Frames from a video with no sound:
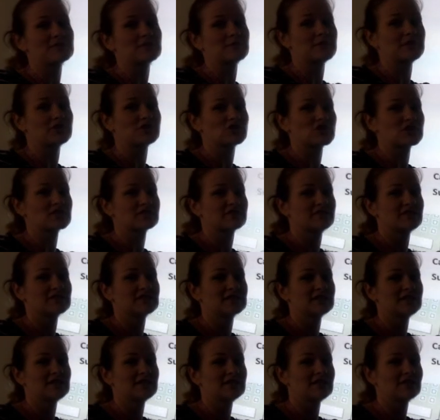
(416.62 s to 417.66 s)
that we just
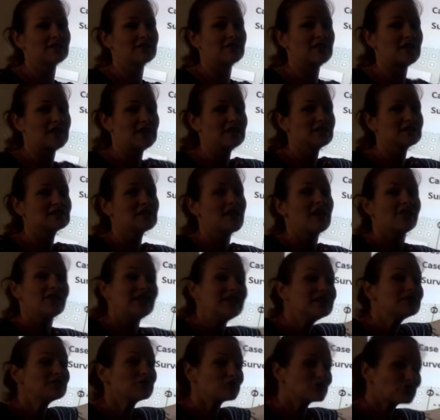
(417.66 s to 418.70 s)
visited, these
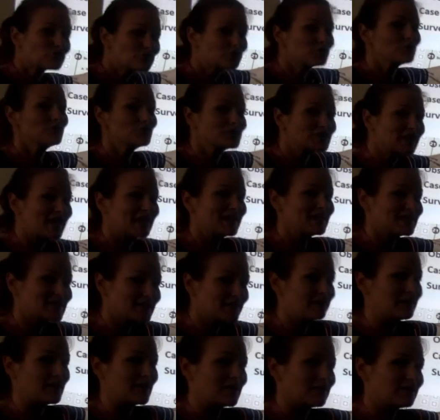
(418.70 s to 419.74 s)
are true
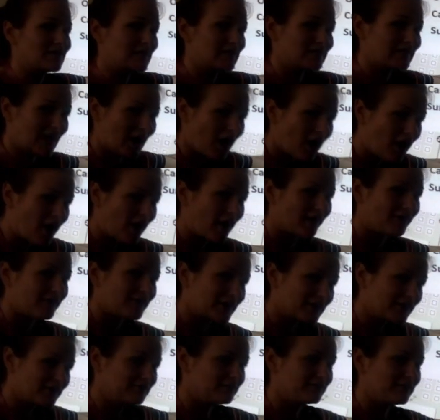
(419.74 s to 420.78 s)
scientific.
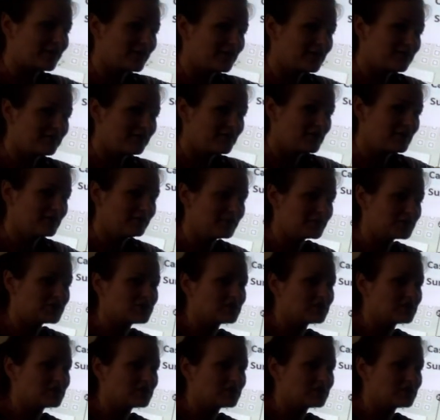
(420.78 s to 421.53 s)
They're very, very much